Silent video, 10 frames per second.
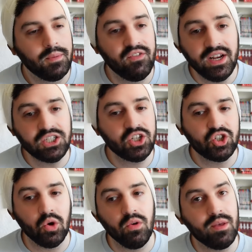But it really does
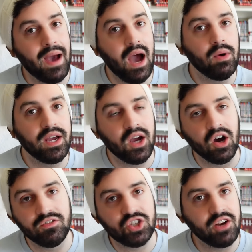show the power
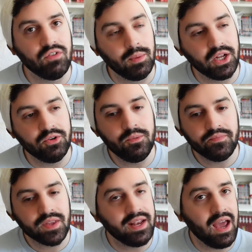of General Blue
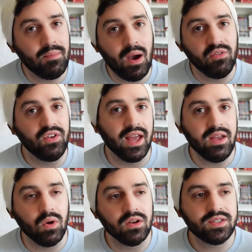and how powerful
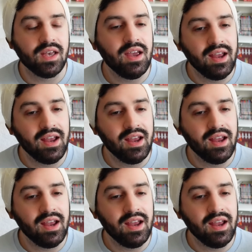he was